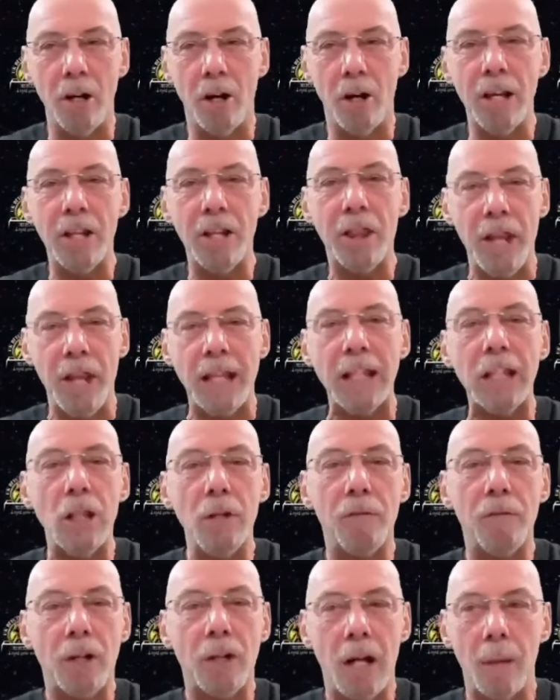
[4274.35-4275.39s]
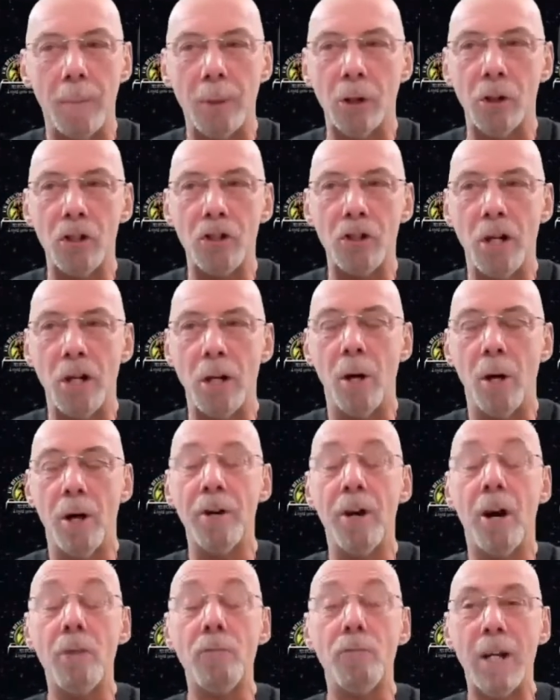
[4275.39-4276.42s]
I thank you for coming on the show, and
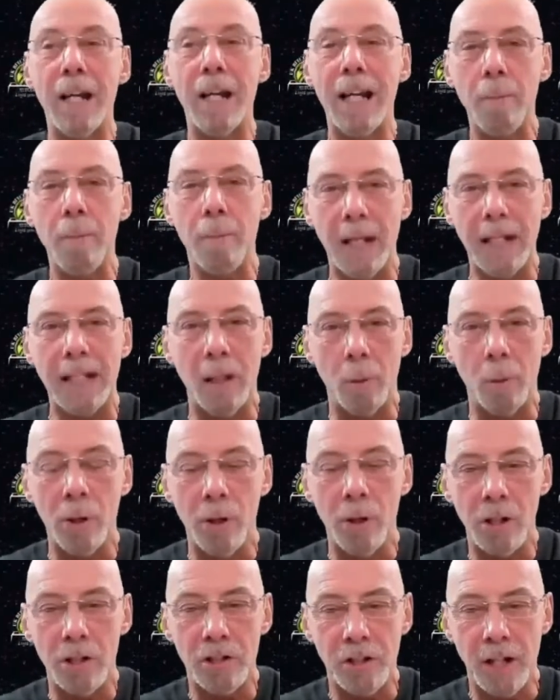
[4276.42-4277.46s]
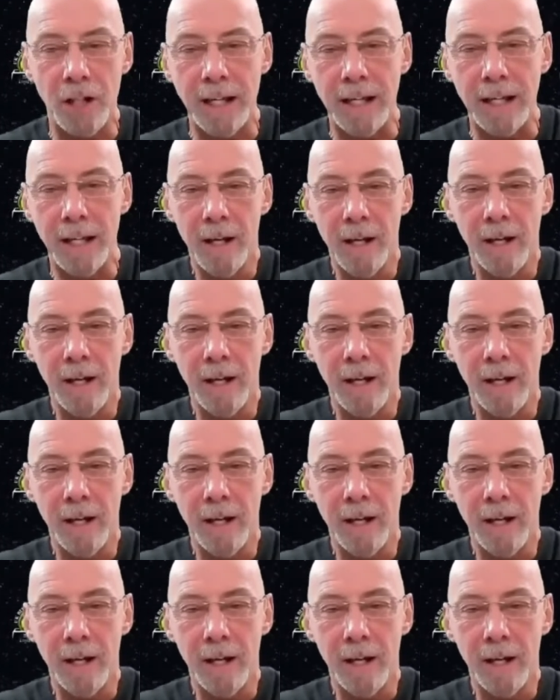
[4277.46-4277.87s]
I really mean it when I say